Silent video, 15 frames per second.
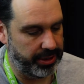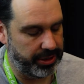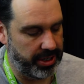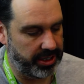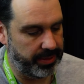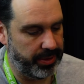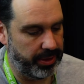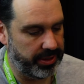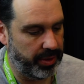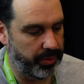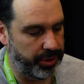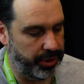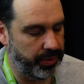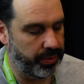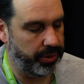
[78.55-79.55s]
You talk about that
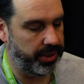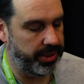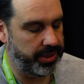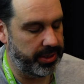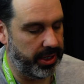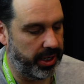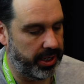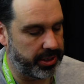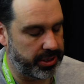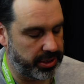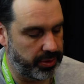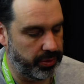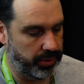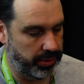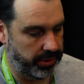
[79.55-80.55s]
when you were in
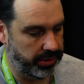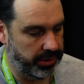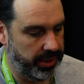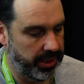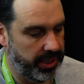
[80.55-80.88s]
school,